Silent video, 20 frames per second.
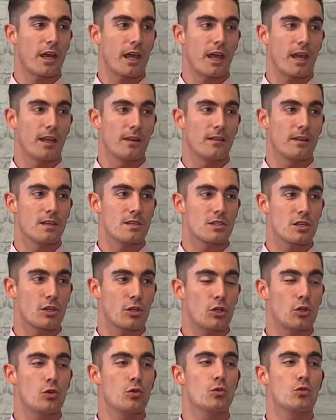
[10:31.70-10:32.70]
and there's a
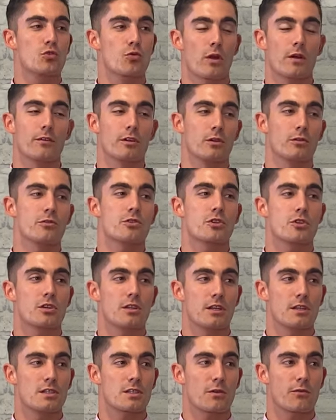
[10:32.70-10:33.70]
huge revolution
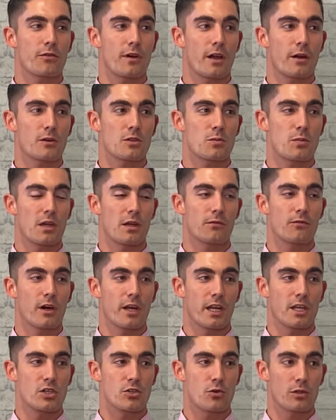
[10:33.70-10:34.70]
insofar mm. as being
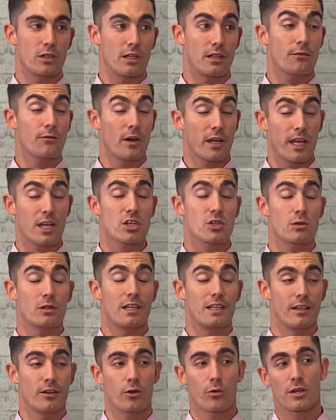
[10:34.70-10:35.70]
financially, financially
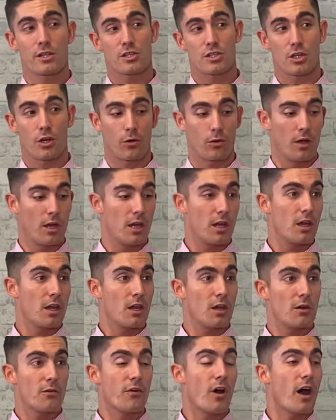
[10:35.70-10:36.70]
literate. So yeah.
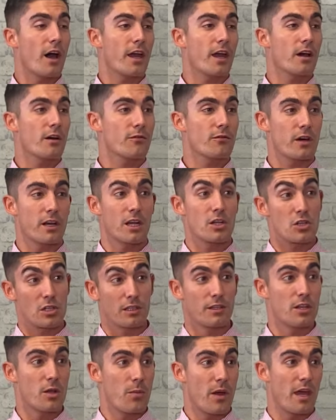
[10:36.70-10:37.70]
FIRE, financial
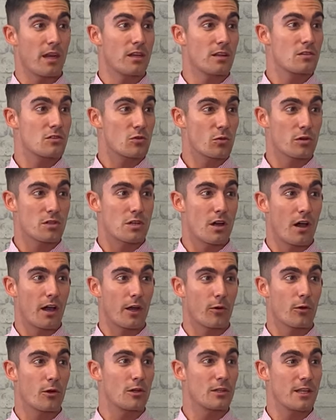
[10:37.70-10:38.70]
independence,
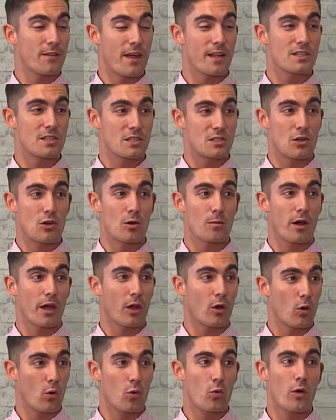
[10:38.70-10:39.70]
retire early. That's a term I
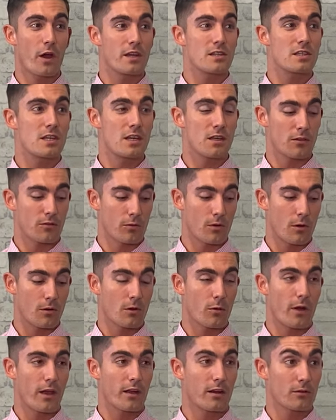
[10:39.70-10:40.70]
always hear thrown
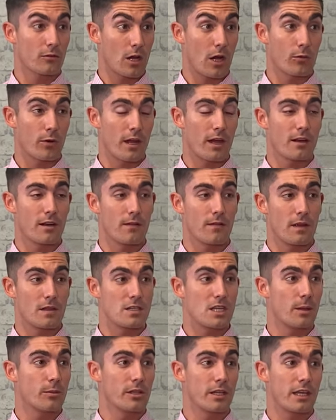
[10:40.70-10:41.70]
around. And then
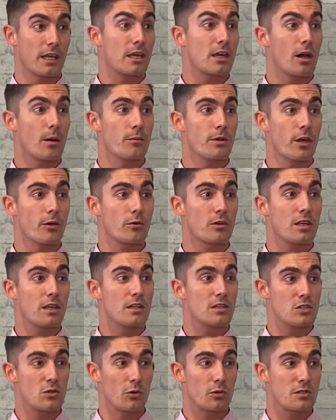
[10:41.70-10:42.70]
double income, no
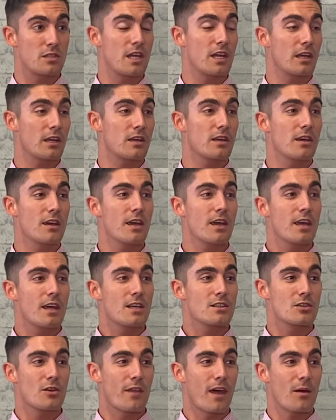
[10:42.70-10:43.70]
kids, or DINK.
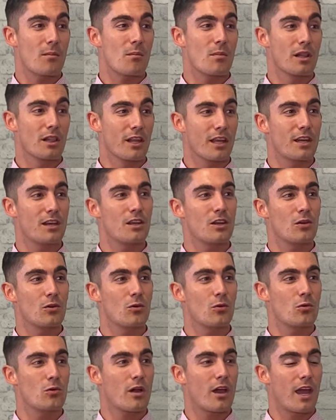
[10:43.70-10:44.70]
Mm. So that
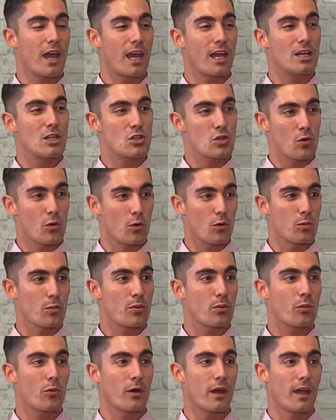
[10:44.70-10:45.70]
millennial age
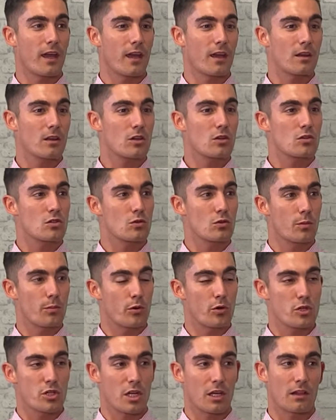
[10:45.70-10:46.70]
group where you're sort of
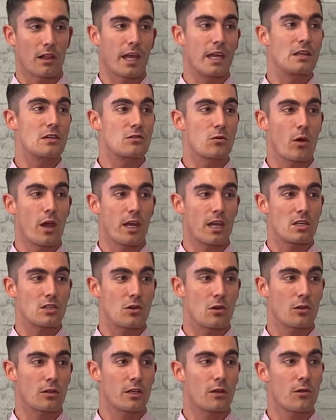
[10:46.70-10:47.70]
pushing late twenties,
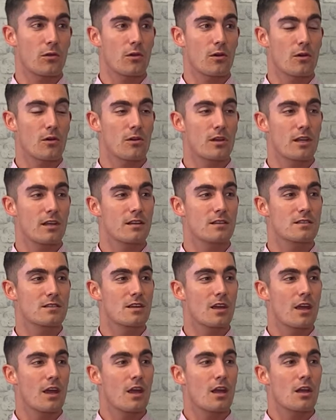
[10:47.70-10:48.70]
early
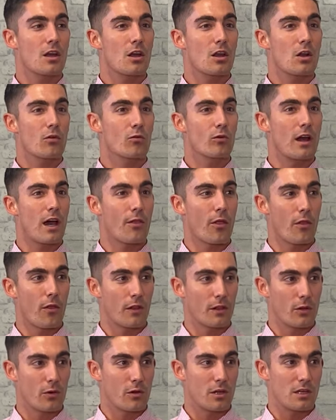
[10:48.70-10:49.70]
thirties, rather
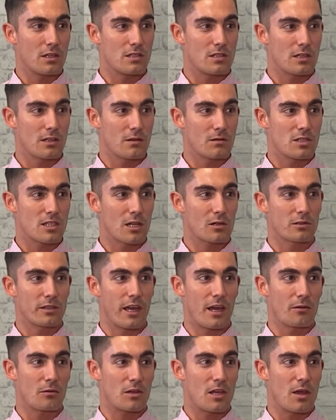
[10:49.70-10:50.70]
than looking to settle
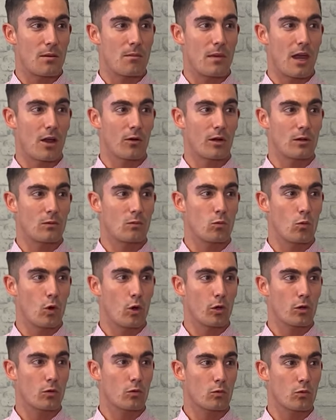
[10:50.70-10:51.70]
down, get married,
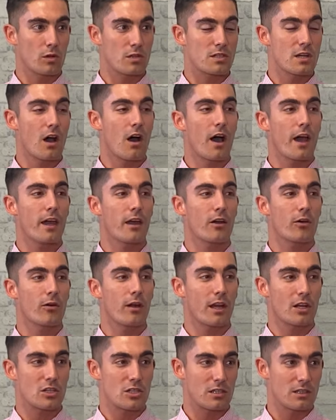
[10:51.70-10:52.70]
work, retire,
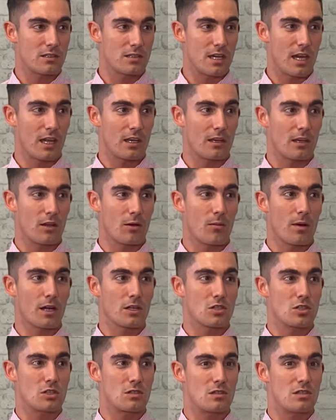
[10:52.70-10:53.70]
actually taking a
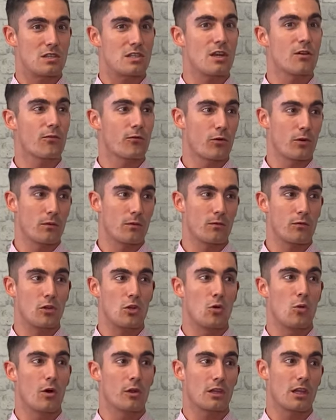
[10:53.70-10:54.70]
much different
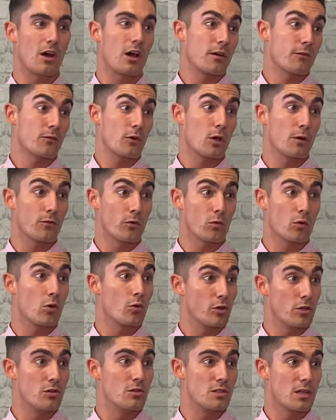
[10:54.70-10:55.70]
view on life
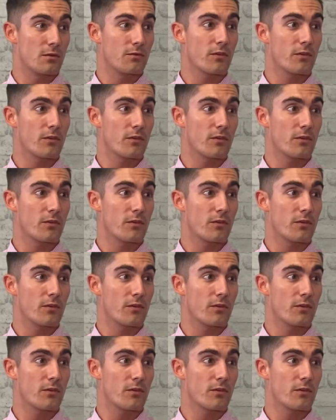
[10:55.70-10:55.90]
overall using